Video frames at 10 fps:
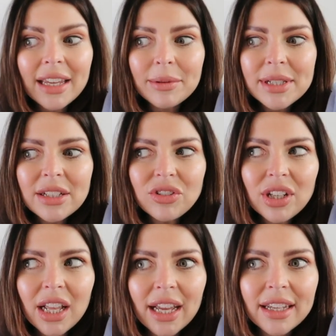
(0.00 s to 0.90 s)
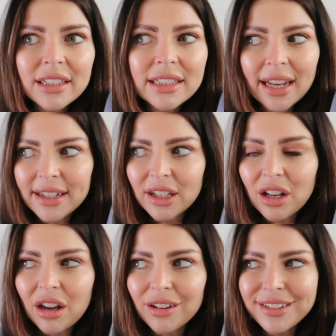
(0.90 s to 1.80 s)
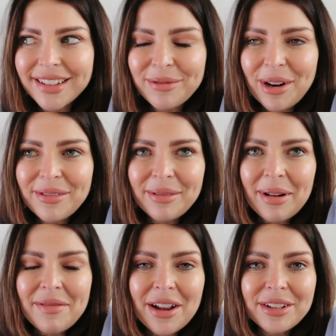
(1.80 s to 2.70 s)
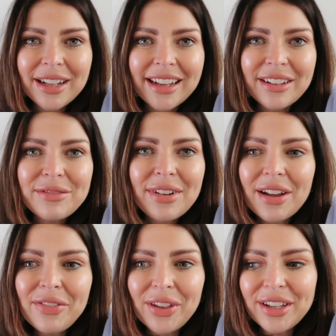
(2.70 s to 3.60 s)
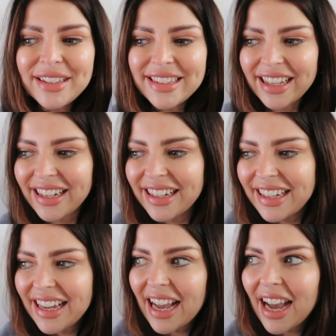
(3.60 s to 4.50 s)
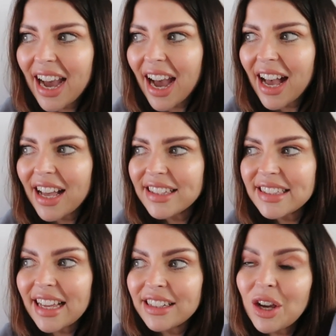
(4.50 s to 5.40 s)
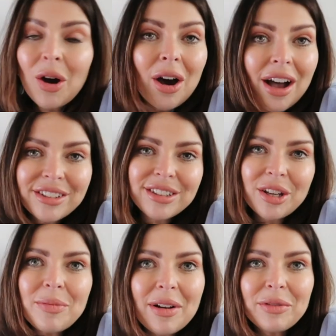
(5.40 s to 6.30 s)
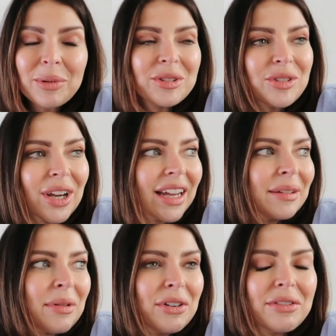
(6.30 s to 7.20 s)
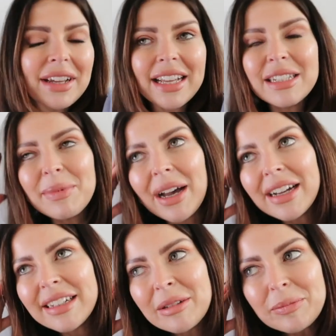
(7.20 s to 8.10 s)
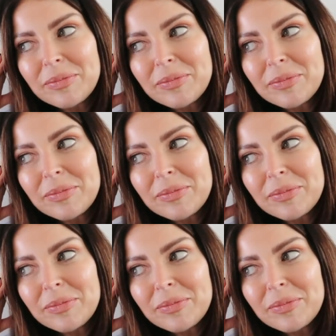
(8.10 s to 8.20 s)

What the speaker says: It was literally like 9 o'clock, because I'd went round at like 5:30 and said, oh, I just come round for one drink before Rick gets back.